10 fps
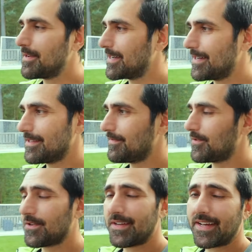because
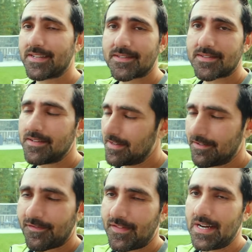for the next
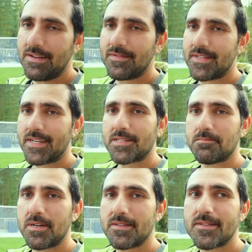5-6
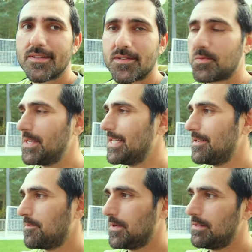months
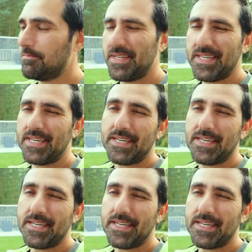Sweden will be